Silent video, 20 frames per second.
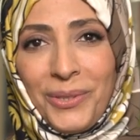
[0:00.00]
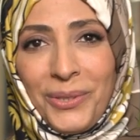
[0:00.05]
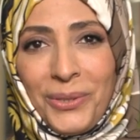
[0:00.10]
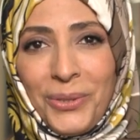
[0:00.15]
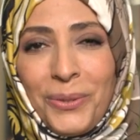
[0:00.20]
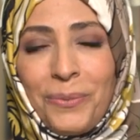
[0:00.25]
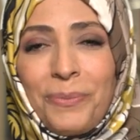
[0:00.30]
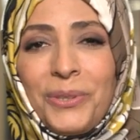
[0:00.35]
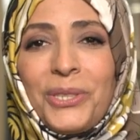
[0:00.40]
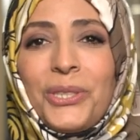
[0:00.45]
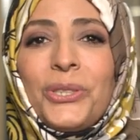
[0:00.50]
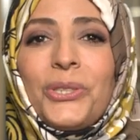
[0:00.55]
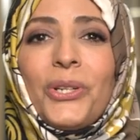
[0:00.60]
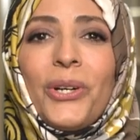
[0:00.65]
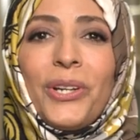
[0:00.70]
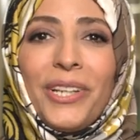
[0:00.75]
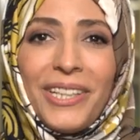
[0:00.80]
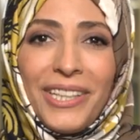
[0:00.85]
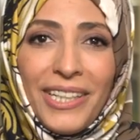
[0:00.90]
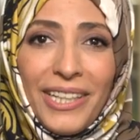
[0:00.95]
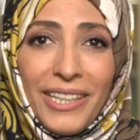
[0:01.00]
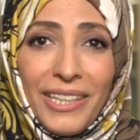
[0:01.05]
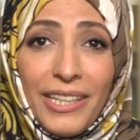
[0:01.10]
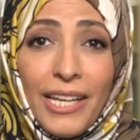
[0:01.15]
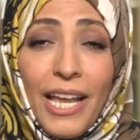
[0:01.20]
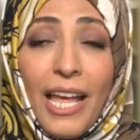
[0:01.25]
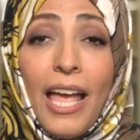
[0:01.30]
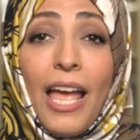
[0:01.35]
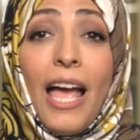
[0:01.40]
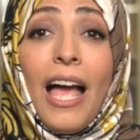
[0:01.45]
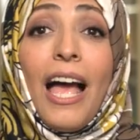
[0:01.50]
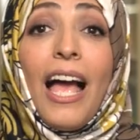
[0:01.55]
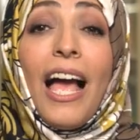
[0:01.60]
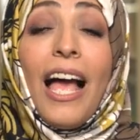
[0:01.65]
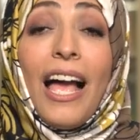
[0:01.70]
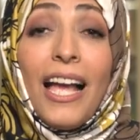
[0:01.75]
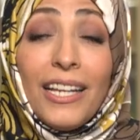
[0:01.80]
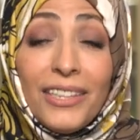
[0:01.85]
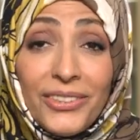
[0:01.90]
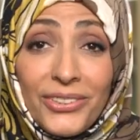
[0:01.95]
to be joining
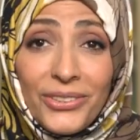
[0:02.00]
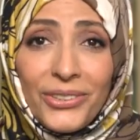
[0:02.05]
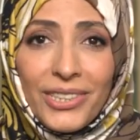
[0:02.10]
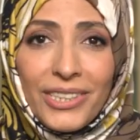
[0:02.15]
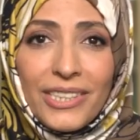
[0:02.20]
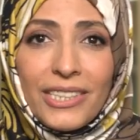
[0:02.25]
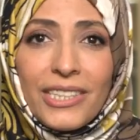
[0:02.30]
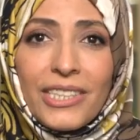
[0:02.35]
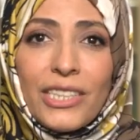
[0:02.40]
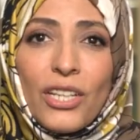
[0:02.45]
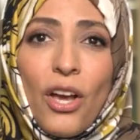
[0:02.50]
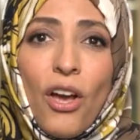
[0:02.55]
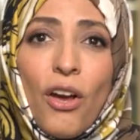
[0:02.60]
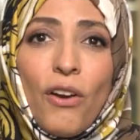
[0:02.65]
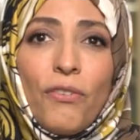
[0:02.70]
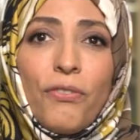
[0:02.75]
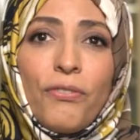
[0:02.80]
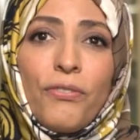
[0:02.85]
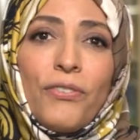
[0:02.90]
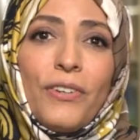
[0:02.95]
hundreds of